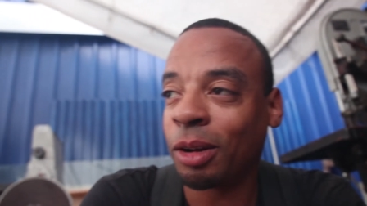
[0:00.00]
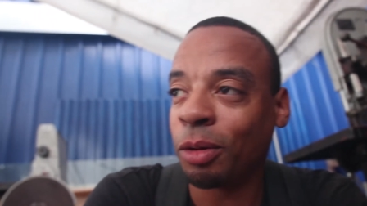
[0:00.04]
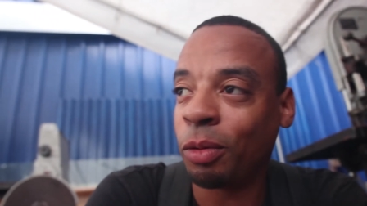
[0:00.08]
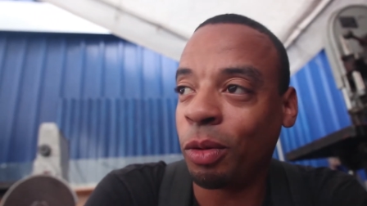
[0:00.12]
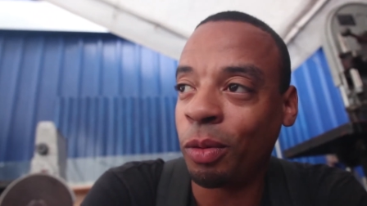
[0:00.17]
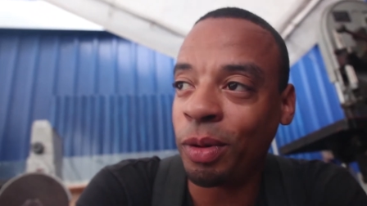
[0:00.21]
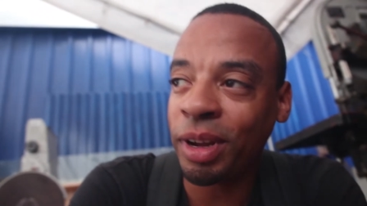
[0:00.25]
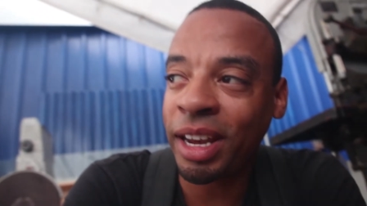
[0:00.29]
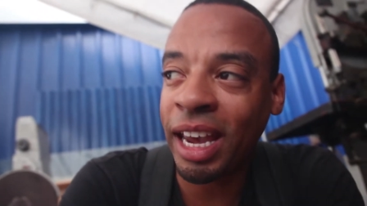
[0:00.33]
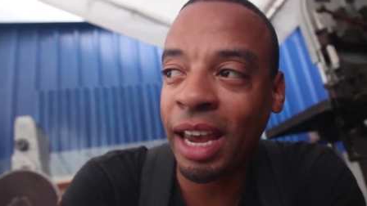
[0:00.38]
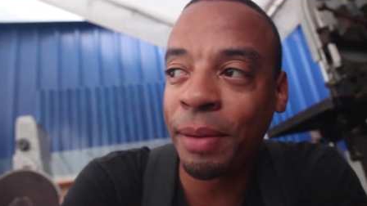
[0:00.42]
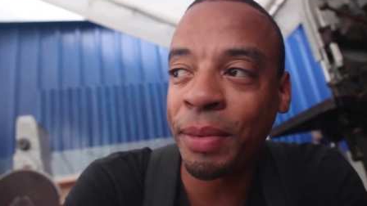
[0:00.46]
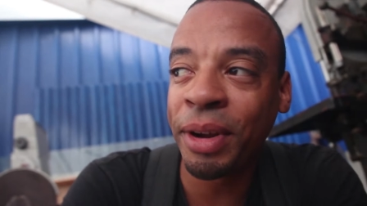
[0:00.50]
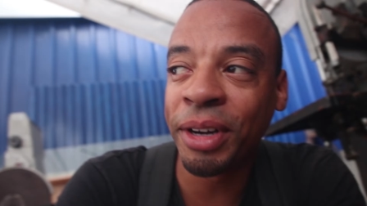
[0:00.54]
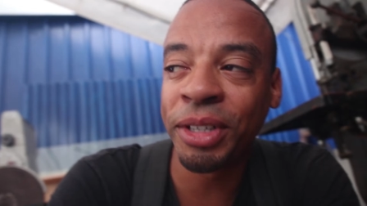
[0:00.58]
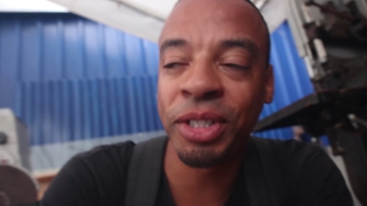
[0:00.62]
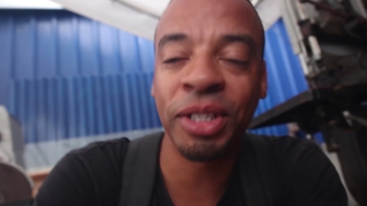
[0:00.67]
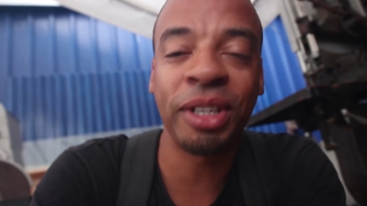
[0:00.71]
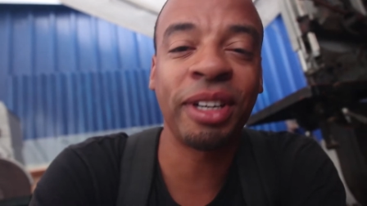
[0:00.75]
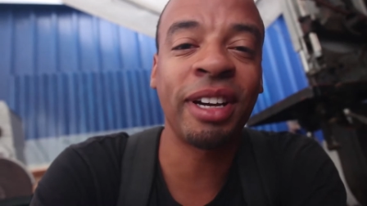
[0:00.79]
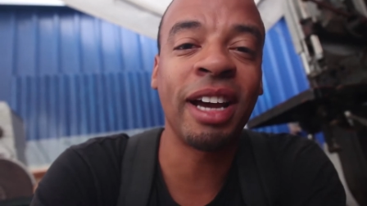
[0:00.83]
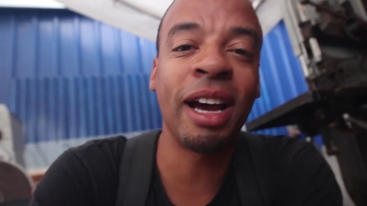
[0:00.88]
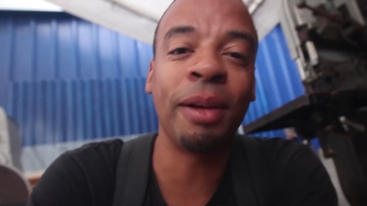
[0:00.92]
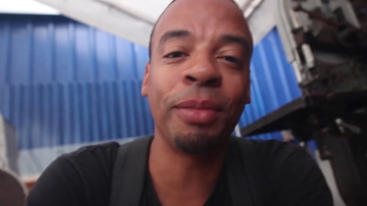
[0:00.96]
When we came here
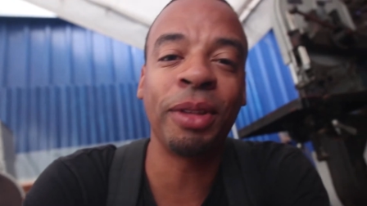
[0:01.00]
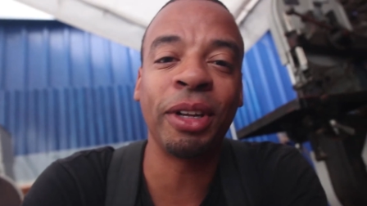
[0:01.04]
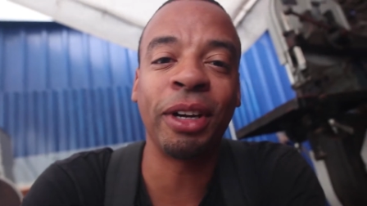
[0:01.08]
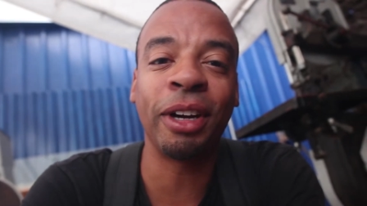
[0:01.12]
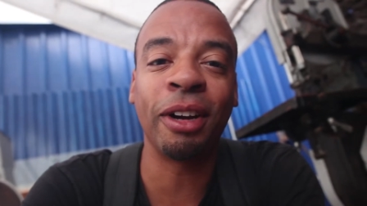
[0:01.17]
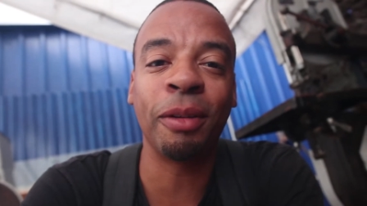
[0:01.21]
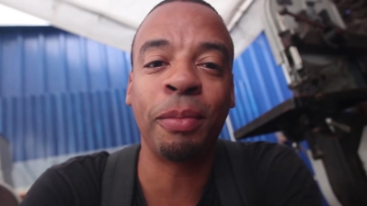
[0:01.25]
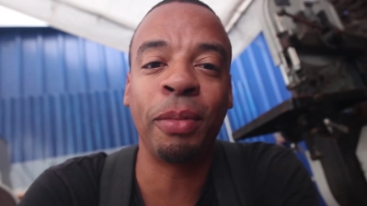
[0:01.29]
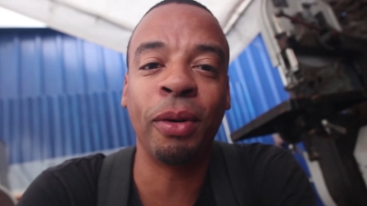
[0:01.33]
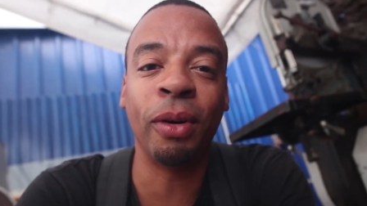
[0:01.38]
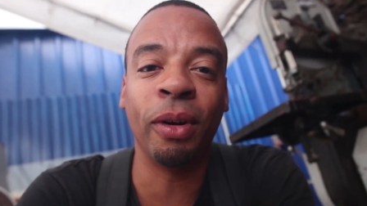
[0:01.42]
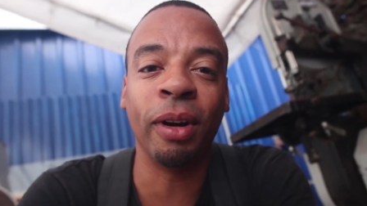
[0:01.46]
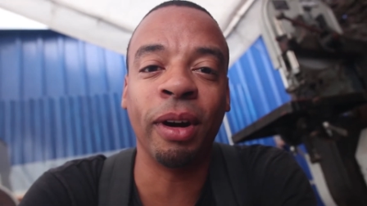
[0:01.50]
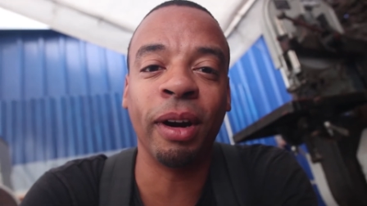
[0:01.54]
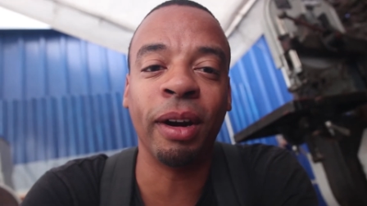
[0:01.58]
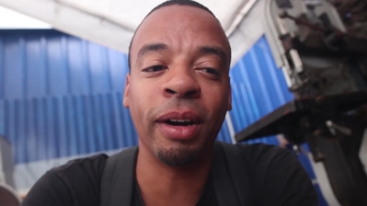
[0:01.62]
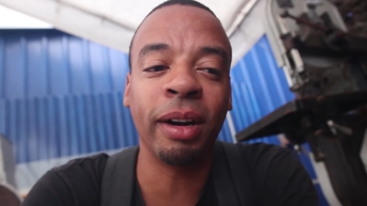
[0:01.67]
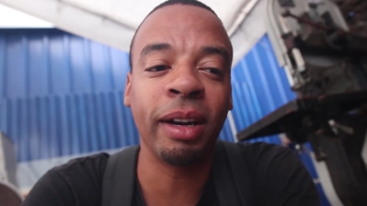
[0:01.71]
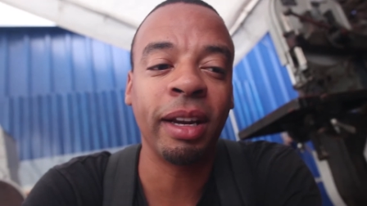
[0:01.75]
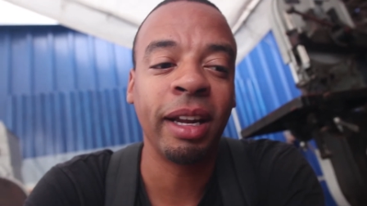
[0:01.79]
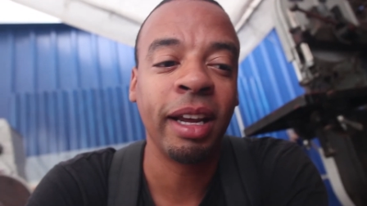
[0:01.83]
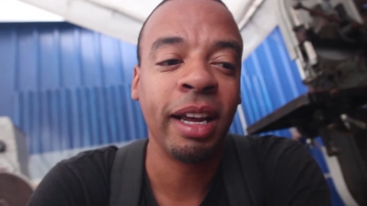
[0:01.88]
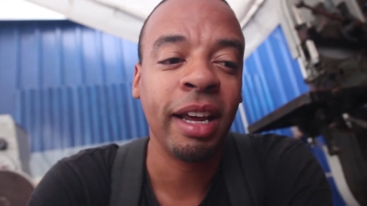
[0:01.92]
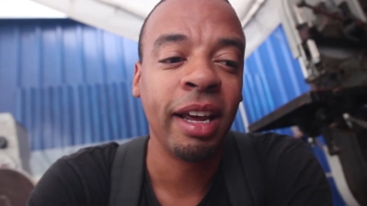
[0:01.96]
to the Compton airport,
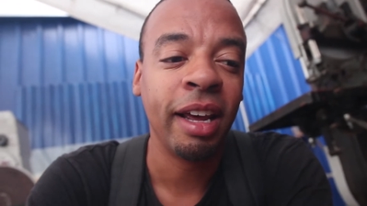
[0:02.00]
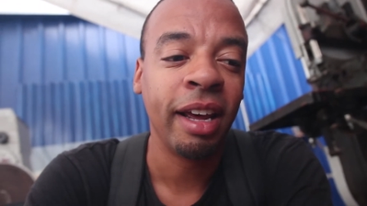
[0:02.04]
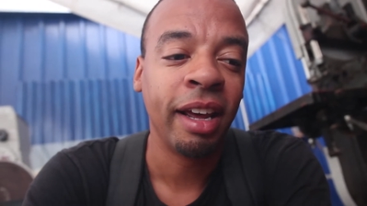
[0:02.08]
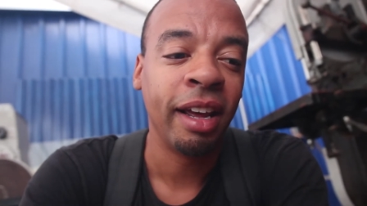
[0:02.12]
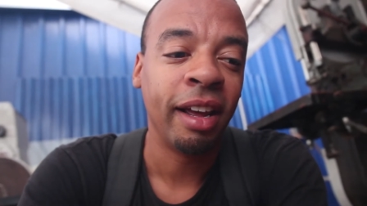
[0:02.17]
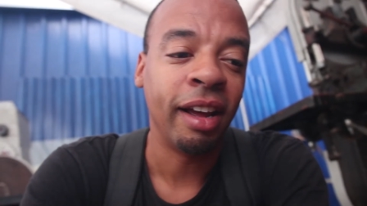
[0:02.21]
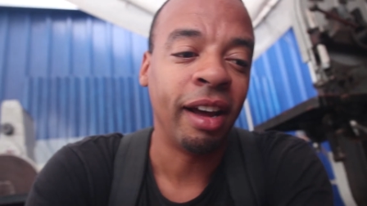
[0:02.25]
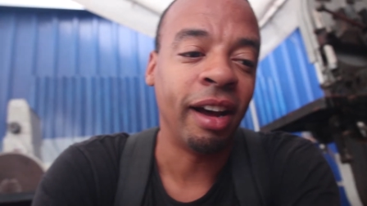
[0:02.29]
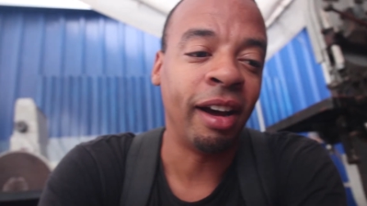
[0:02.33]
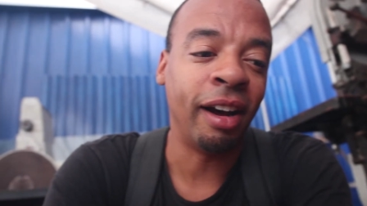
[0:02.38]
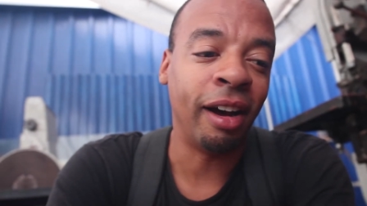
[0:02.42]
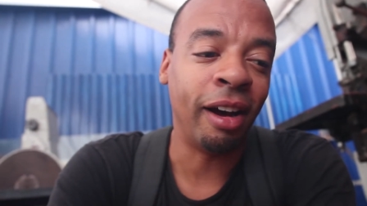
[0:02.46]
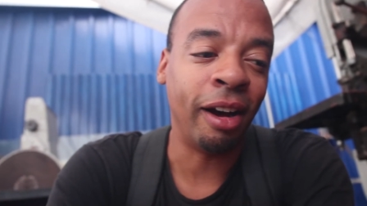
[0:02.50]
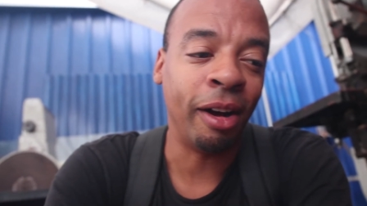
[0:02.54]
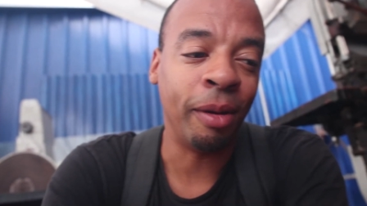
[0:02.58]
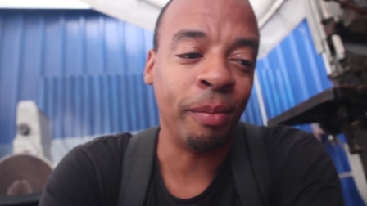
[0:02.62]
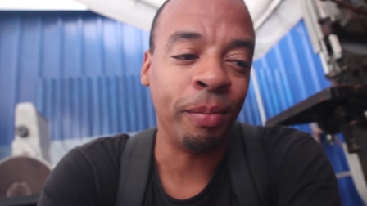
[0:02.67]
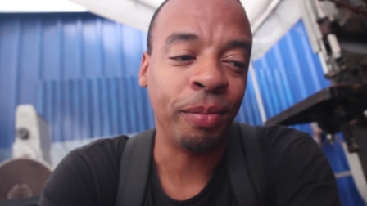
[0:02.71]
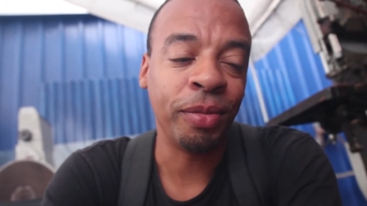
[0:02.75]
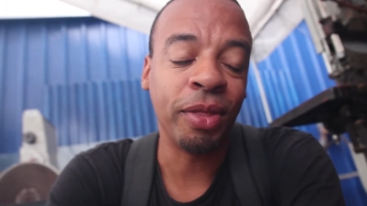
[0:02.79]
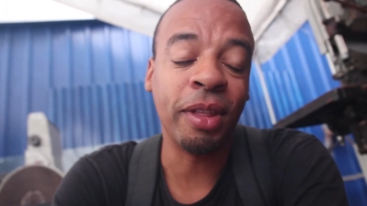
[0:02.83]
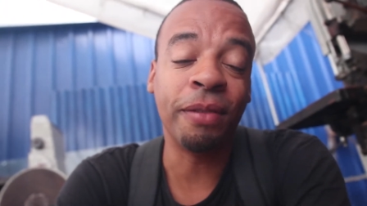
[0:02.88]
um,